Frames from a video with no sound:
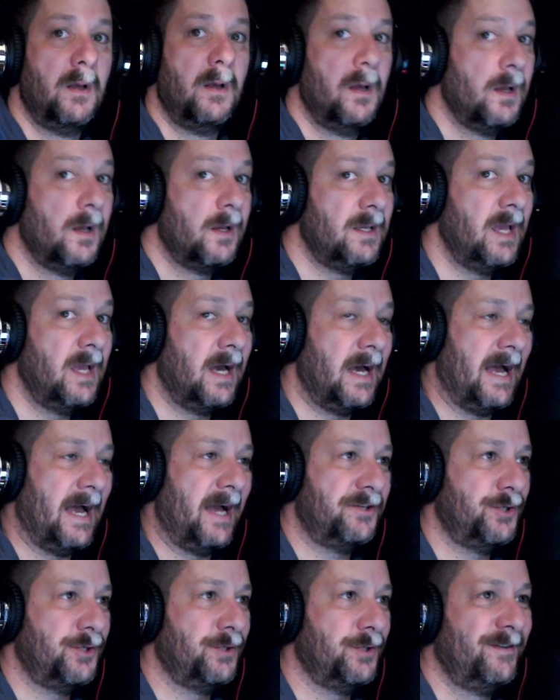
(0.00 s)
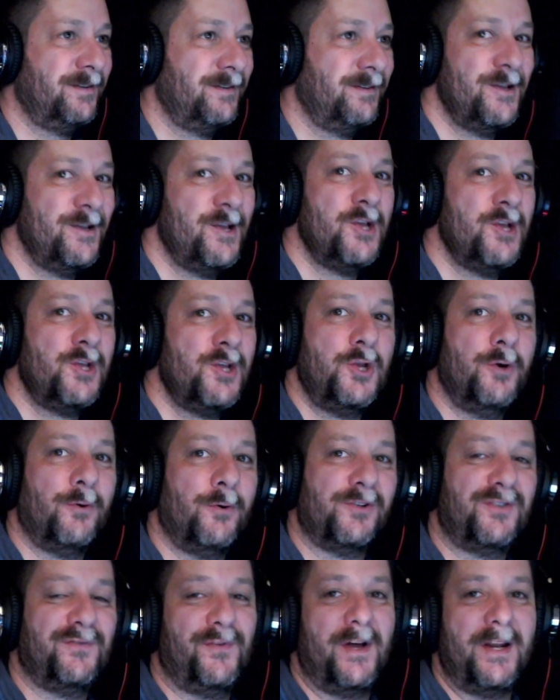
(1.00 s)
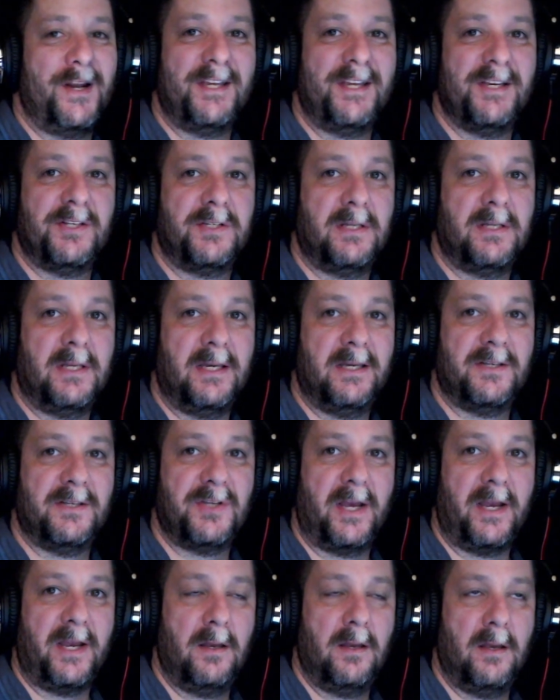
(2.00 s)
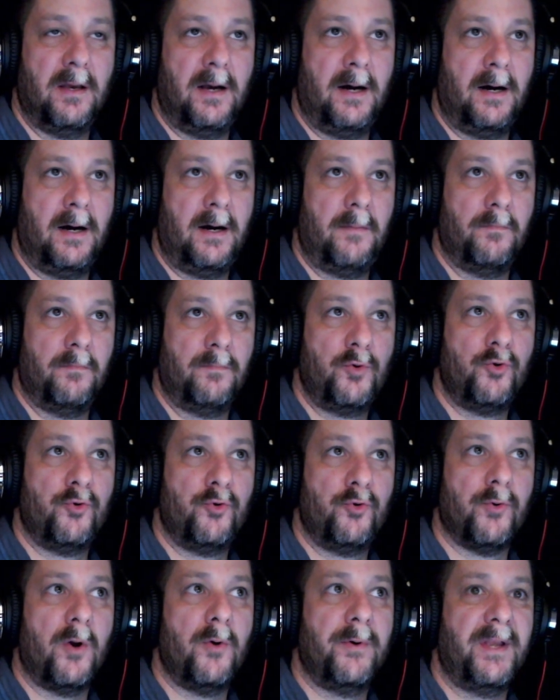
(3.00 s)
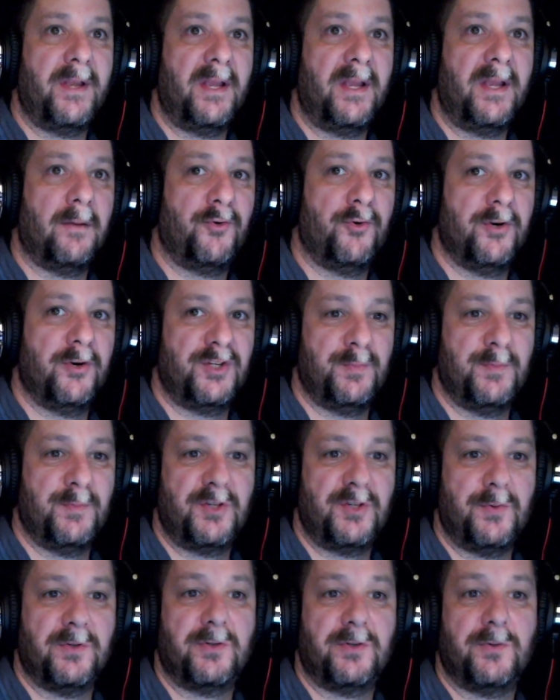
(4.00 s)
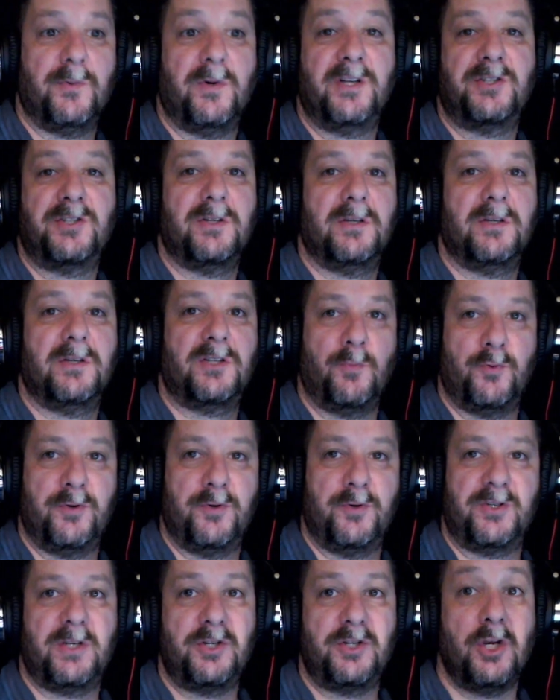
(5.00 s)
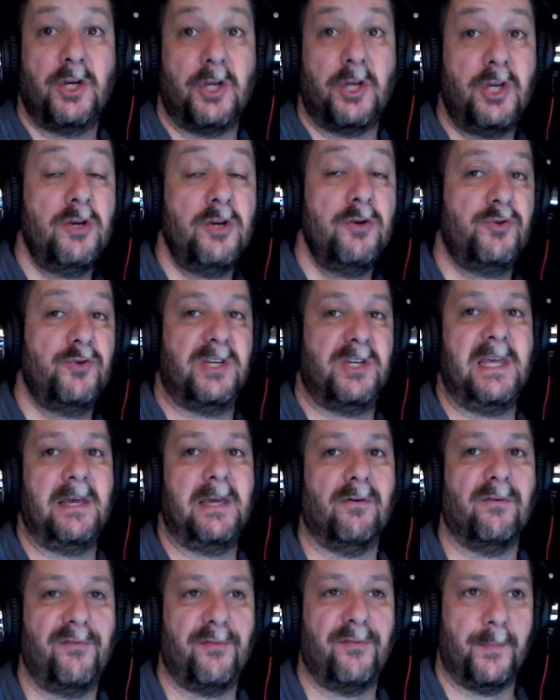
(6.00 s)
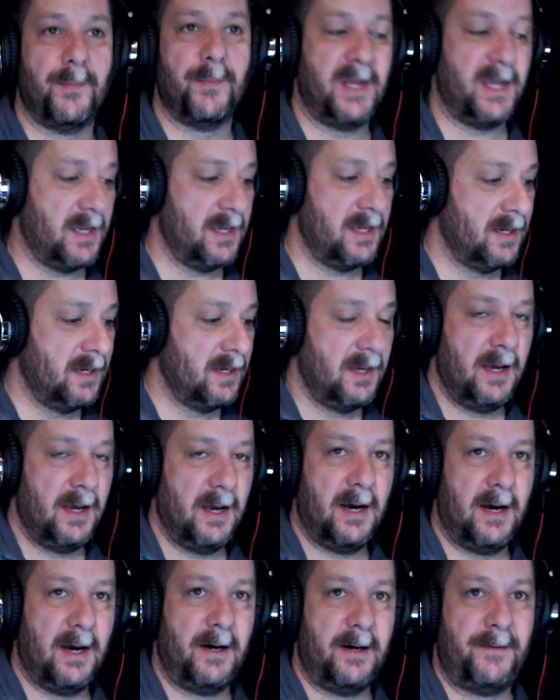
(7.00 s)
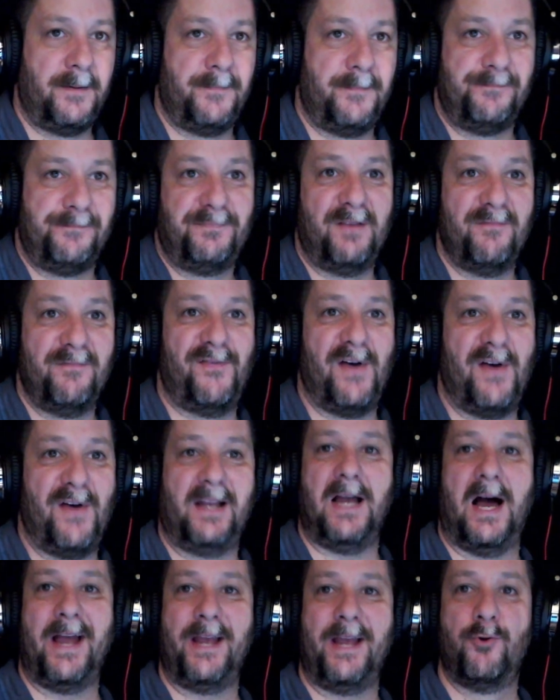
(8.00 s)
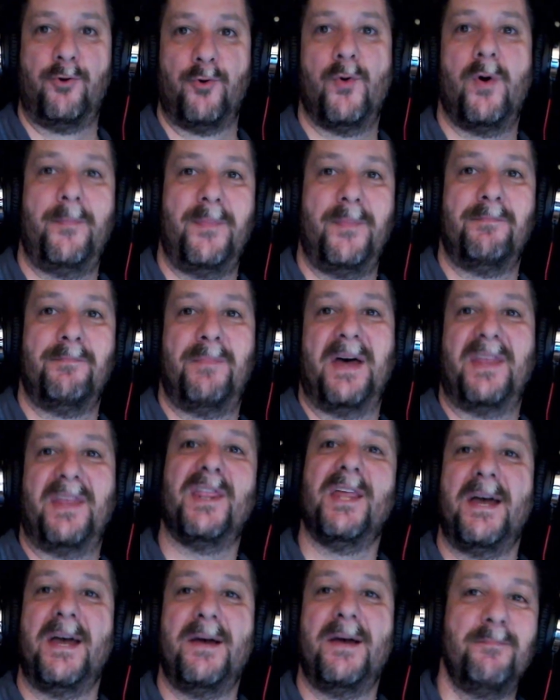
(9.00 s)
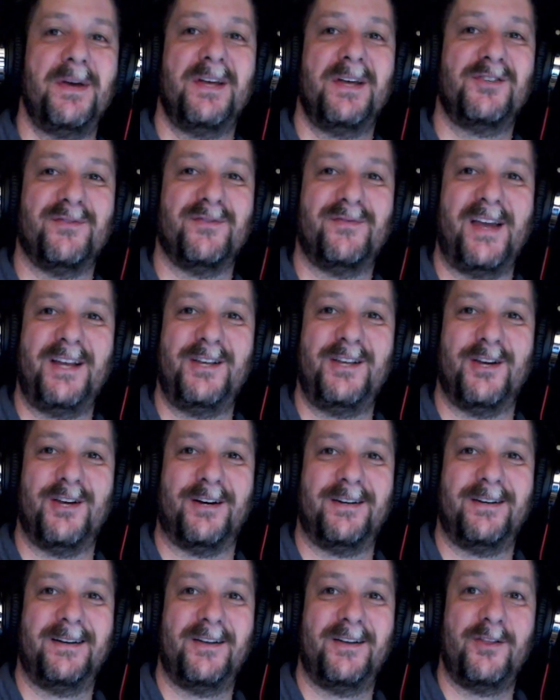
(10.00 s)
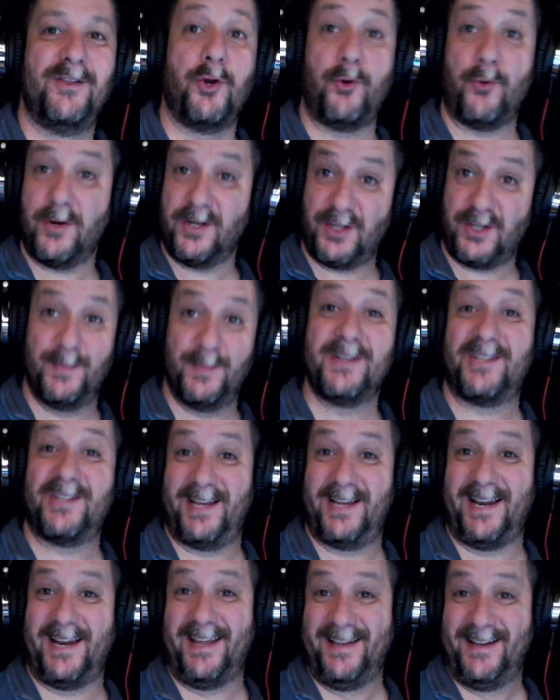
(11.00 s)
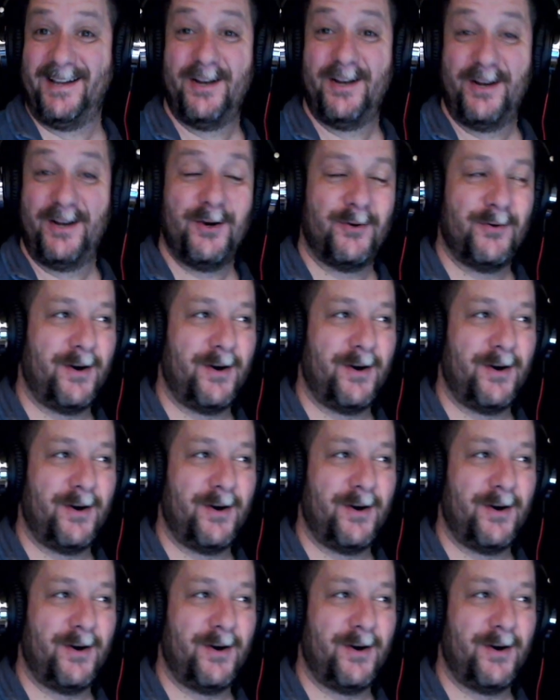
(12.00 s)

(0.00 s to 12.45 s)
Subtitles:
Yeah, actually, what's funny is I growing up, Christmas was such a huge deal for me. In fact, I grew up in Bethlehem, Pennsylvania, the Christmas city. Right?